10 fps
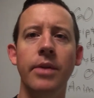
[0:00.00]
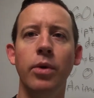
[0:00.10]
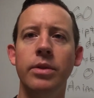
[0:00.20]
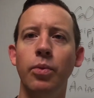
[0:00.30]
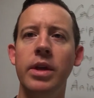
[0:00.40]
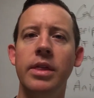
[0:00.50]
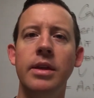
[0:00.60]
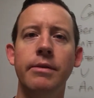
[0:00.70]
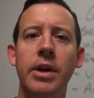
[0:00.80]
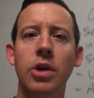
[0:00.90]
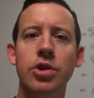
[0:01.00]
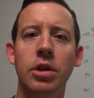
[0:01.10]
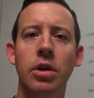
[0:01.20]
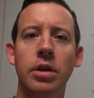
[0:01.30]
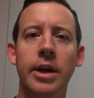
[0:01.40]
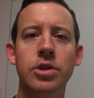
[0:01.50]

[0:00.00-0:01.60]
of what we think the video should look like.